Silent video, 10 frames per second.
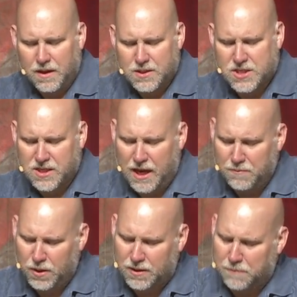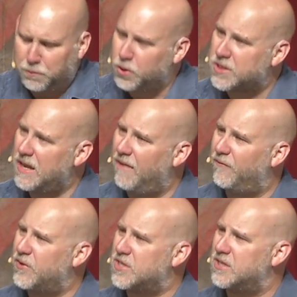A statement that puts
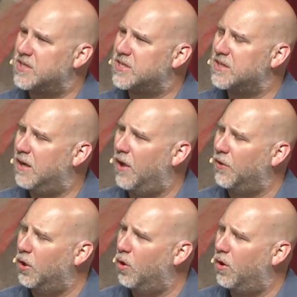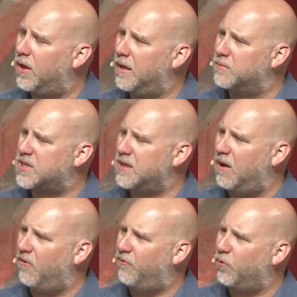emphasis on the Lord
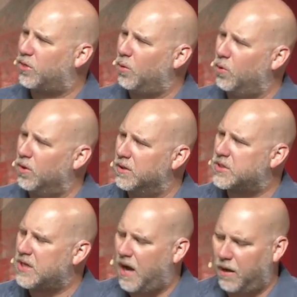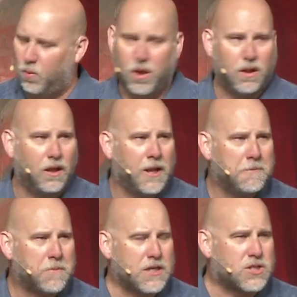himself with the words, "I will."
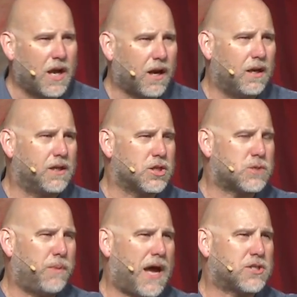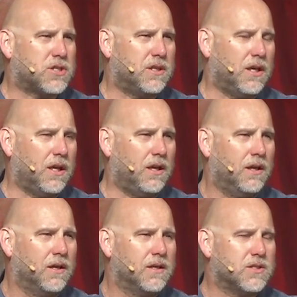He's not going to dispatch the
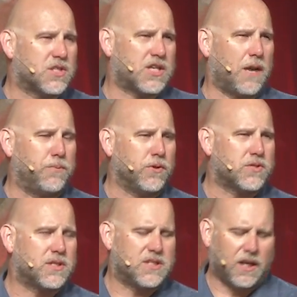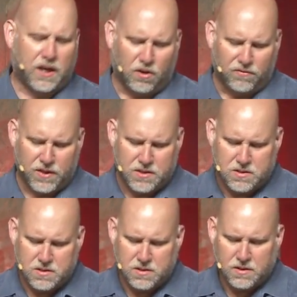disciples to take care of
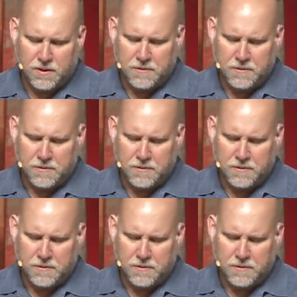this.